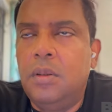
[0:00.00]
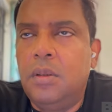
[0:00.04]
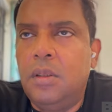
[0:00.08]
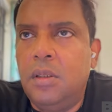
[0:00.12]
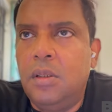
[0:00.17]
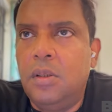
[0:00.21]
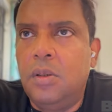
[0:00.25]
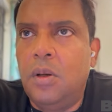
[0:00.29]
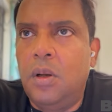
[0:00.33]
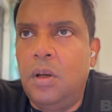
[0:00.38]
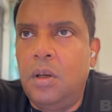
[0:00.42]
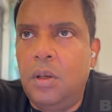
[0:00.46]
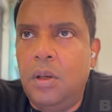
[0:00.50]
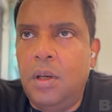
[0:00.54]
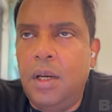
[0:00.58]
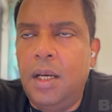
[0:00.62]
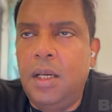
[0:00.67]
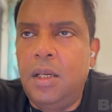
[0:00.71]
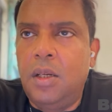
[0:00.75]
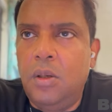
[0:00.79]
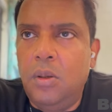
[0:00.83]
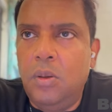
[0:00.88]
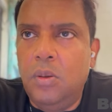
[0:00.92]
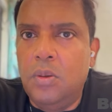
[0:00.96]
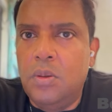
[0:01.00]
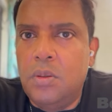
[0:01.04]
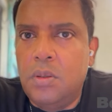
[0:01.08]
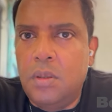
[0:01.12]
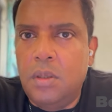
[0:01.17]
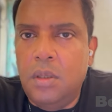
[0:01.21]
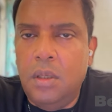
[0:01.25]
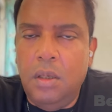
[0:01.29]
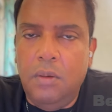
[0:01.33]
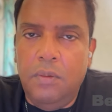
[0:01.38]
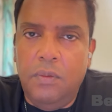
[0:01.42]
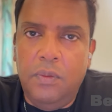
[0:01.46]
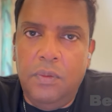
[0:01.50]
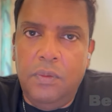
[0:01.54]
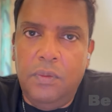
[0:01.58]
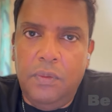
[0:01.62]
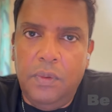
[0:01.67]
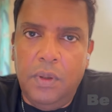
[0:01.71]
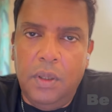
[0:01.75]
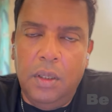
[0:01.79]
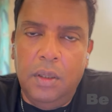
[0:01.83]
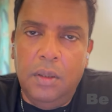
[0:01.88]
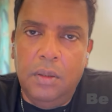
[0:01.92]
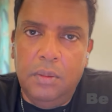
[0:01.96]
this is all great news if
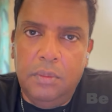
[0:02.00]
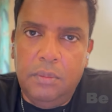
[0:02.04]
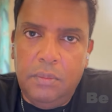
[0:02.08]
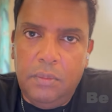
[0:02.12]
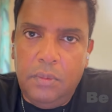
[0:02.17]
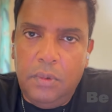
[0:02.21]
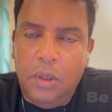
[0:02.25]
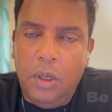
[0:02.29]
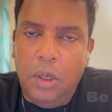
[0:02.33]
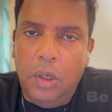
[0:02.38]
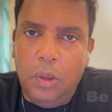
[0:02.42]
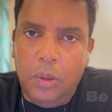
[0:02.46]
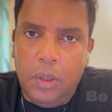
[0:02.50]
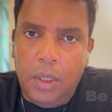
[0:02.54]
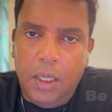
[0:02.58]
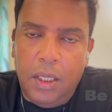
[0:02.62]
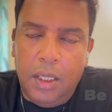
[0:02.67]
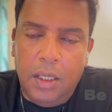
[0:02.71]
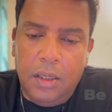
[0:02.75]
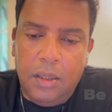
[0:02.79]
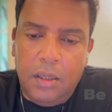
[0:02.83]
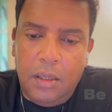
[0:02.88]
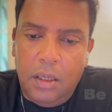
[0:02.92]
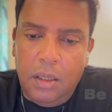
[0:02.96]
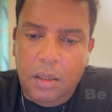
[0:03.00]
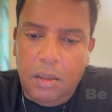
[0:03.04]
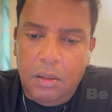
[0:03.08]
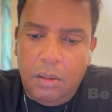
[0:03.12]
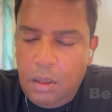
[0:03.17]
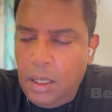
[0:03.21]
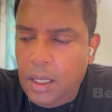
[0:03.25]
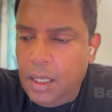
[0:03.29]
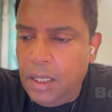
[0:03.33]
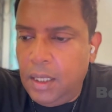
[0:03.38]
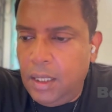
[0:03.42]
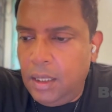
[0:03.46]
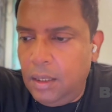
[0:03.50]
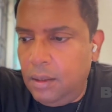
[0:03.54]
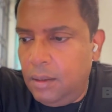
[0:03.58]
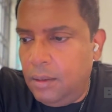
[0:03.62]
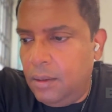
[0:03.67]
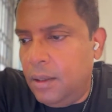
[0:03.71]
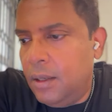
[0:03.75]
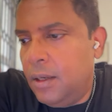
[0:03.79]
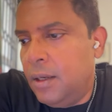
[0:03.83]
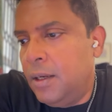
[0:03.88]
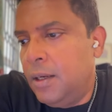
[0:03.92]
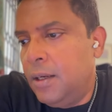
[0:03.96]
you're looking at trading
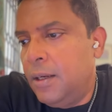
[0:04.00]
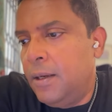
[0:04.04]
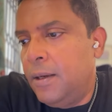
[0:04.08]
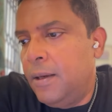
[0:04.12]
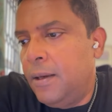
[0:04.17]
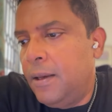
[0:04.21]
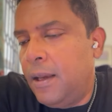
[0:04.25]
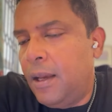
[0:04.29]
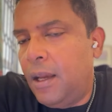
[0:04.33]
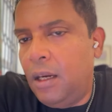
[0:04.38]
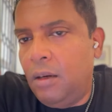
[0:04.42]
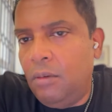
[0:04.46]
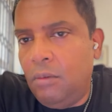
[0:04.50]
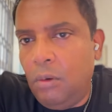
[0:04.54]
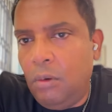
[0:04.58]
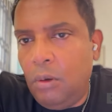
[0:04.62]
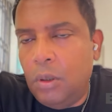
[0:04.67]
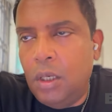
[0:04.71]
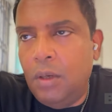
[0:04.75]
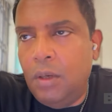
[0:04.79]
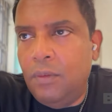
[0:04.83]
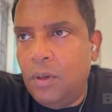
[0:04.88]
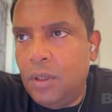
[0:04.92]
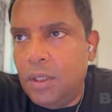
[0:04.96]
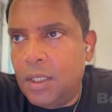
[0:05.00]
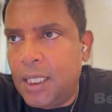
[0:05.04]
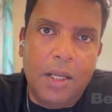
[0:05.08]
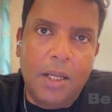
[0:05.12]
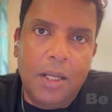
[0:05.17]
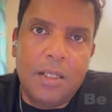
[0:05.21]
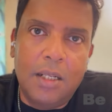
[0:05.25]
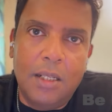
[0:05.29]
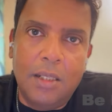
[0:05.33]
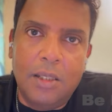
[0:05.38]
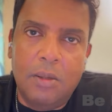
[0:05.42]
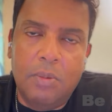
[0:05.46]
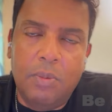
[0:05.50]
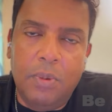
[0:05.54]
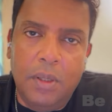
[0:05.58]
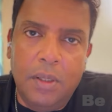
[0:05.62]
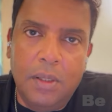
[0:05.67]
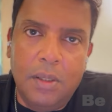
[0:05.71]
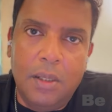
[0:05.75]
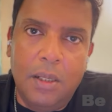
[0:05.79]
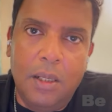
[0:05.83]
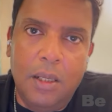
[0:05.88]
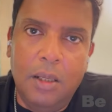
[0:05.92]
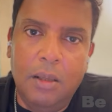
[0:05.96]
and looking for price
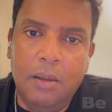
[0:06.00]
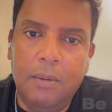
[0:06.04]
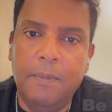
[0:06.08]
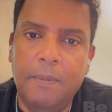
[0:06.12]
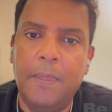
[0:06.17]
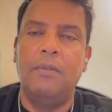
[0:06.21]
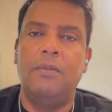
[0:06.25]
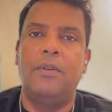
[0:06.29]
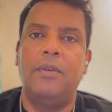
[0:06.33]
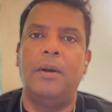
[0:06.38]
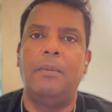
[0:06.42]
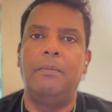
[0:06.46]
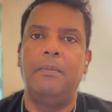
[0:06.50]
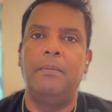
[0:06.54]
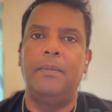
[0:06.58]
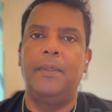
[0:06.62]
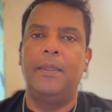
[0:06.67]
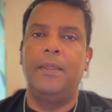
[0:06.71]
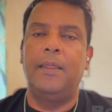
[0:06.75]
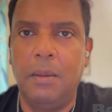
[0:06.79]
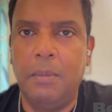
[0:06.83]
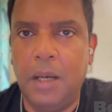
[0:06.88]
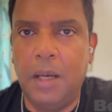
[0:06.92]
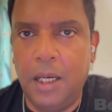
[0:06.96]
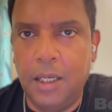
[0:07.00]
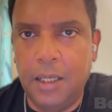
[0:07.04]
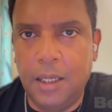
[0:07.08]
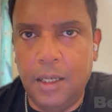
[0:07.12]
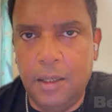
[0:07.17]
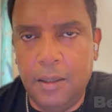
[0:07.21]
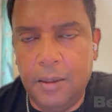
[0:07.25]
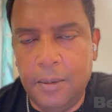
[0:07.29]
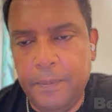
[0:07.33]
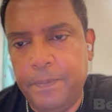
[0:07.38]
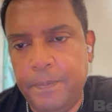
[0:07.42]
transparency from the market.